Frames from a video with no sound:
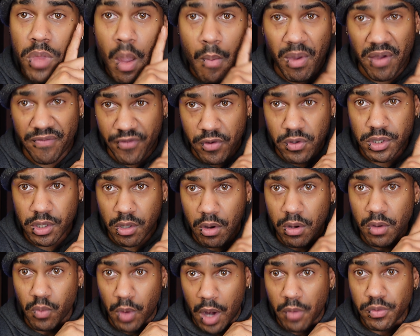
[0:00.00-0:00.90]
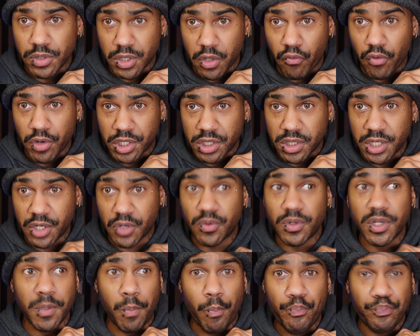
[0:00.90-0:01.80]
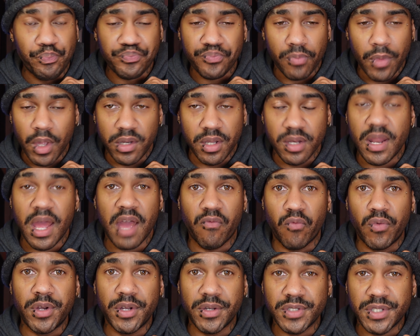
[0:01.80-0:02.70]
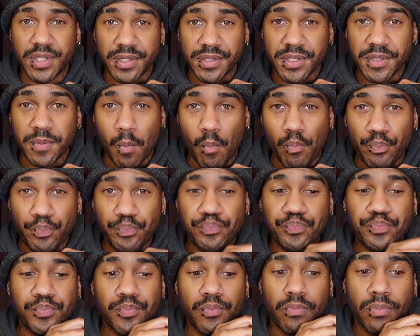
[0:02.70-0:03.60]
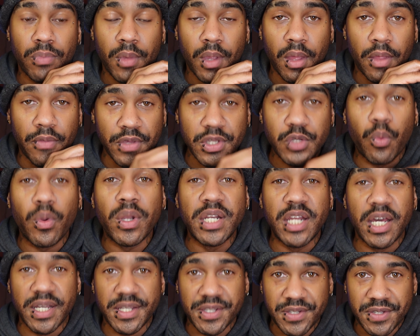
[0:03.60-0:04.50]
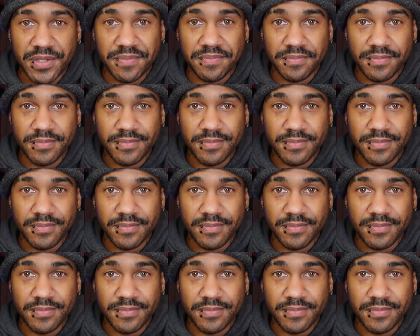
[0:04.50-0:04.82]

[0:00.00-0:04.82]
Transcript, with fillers: My first car, when I was originally doing it, it didn't have windows tints. This one does.